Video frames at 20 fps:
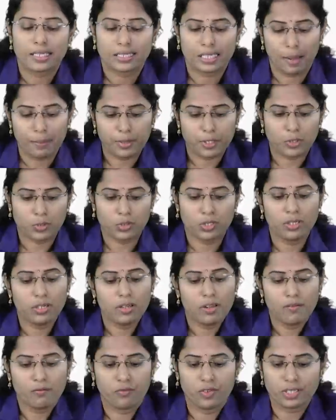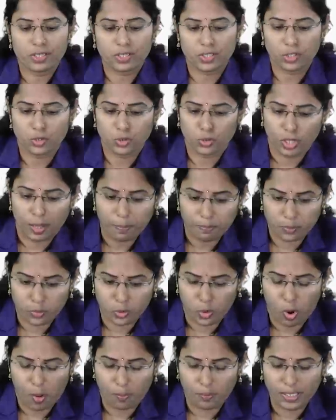Coming to the first
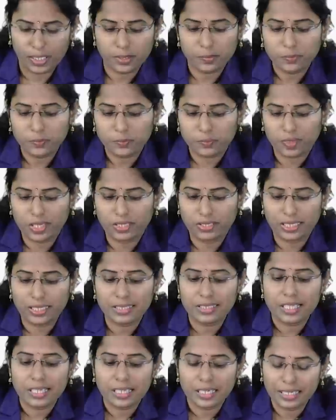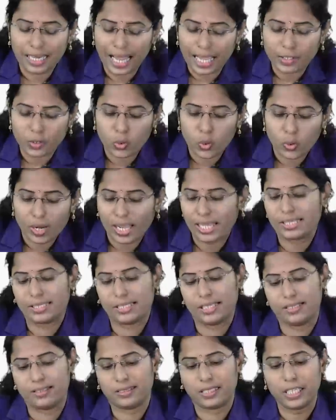subtopic, that is
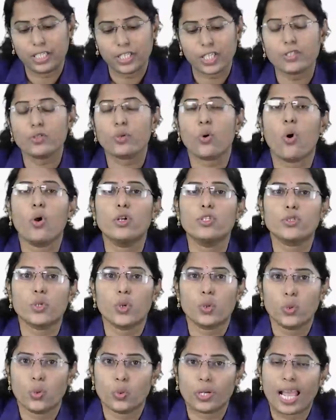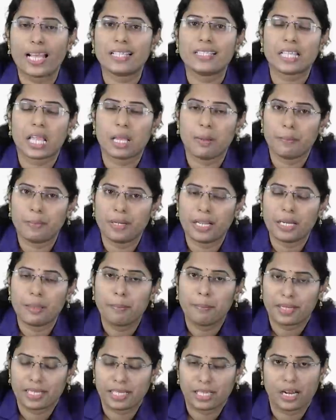glycolysis. It is also known as
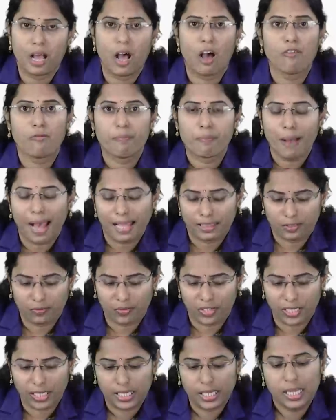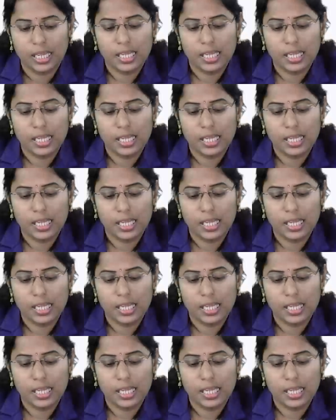Embden-Meyerhof pathway.